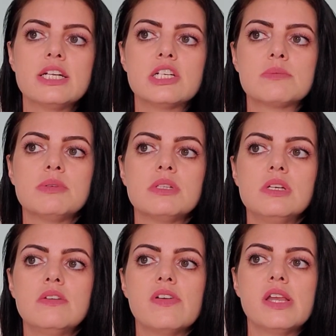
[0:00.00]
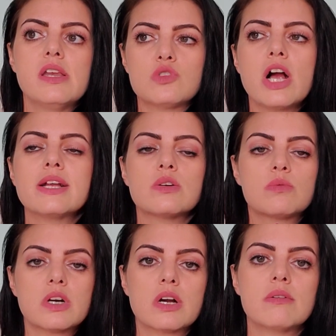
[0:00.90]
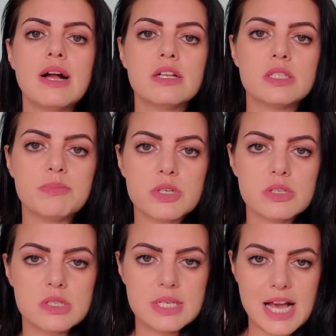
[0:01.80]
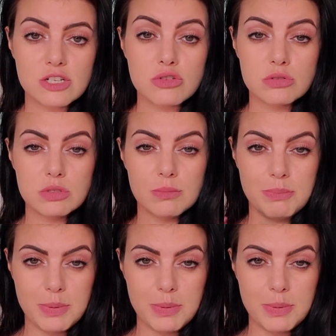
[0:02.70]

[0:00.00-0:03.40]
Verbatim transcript: I just believe in trying to work around birds' natural